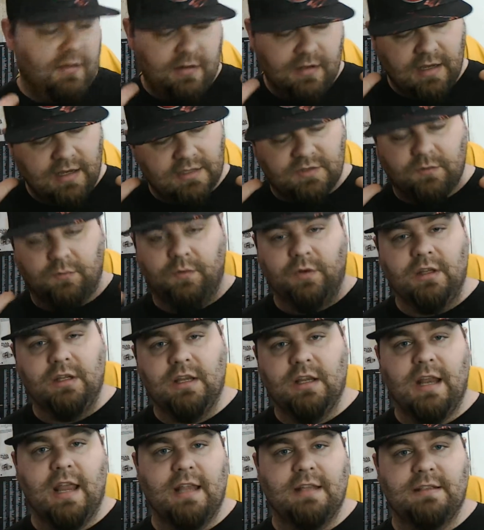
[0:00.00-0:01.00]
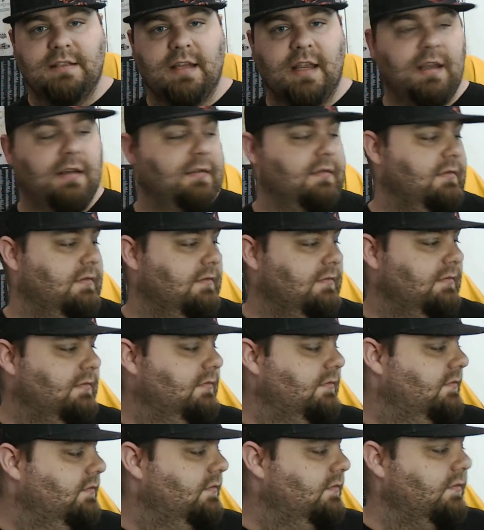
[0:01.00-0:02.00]
It's a really good headset,
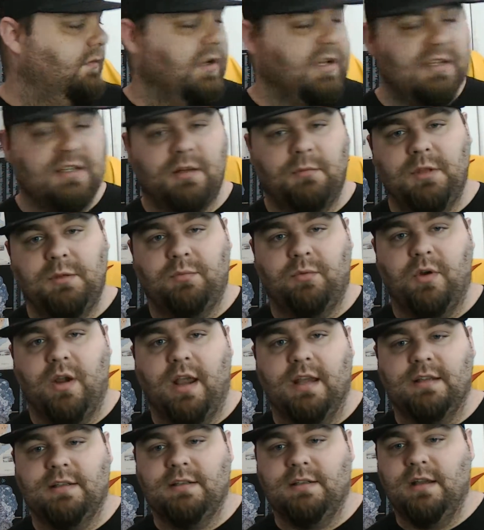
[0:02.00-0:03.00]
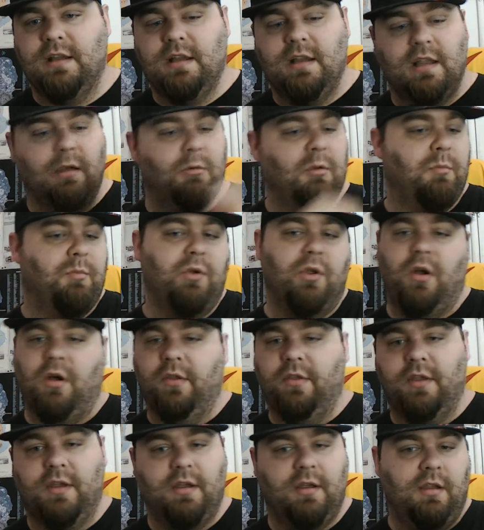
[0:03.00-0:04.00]
reasonably priced. I'm going to put all
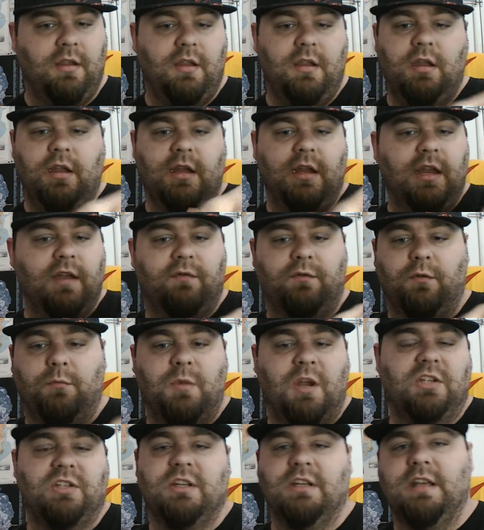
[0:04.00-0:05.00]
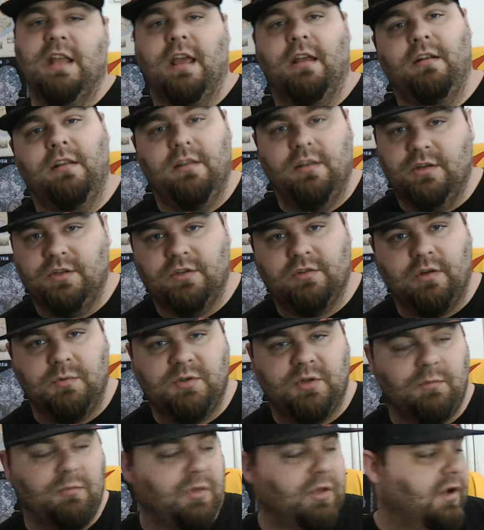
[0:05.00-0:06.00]
the information down in the
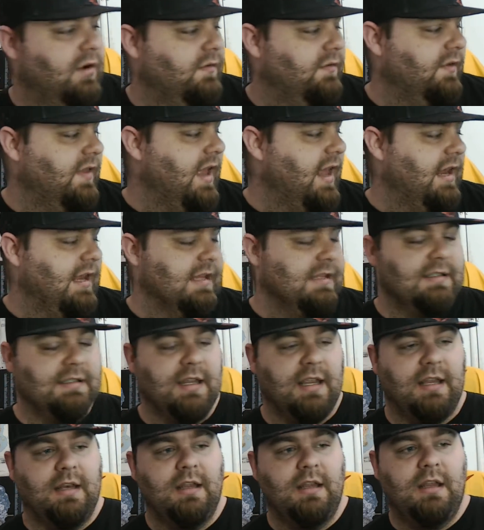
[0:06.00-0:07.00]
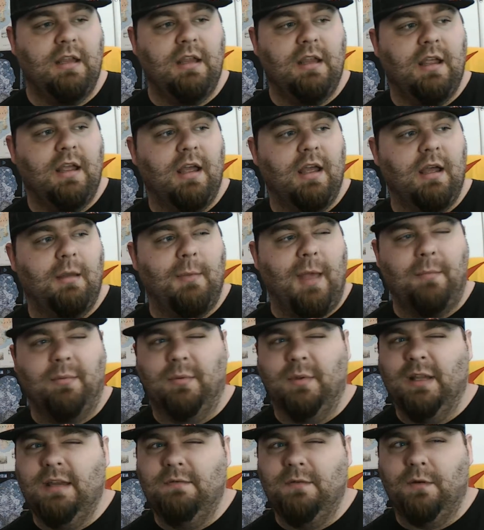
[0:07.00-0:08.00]
description below for that headset. I
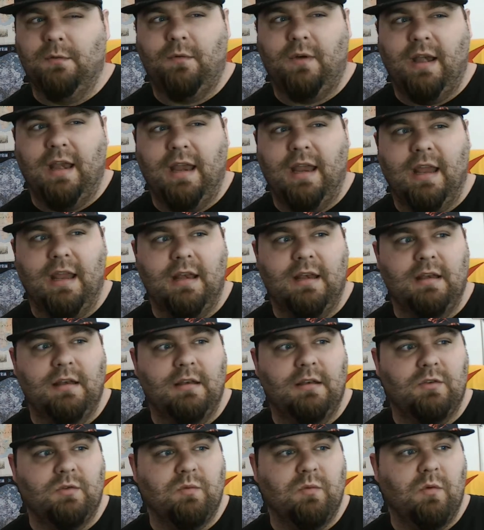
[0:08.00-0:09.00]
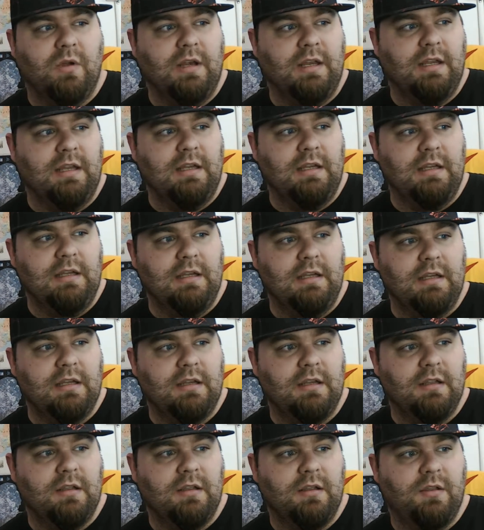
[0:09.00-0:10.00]
believe it ran $23
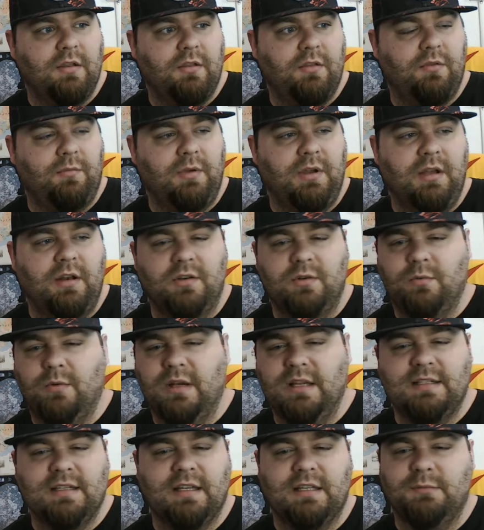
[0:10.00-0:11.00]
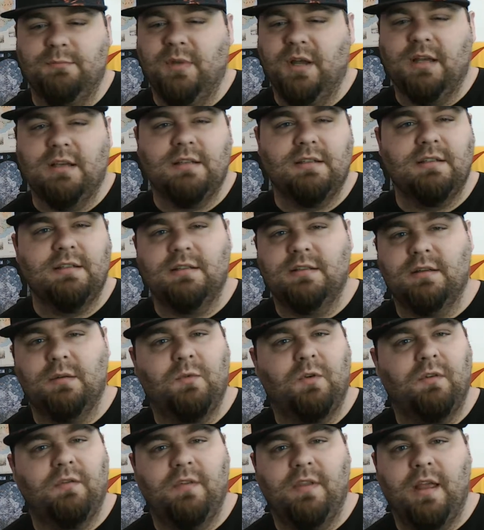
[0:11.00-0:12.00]
to $26,
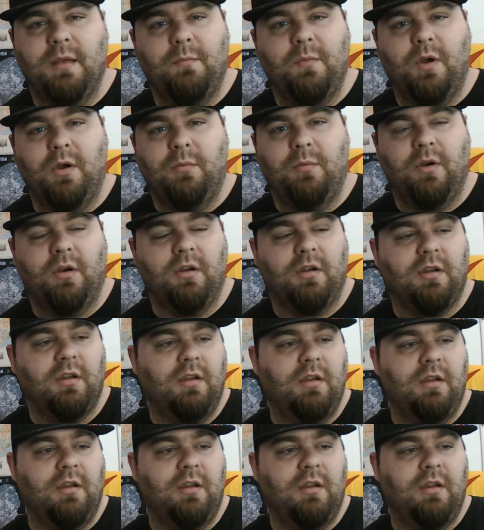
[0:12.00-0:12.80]
somewhere in that ballpark.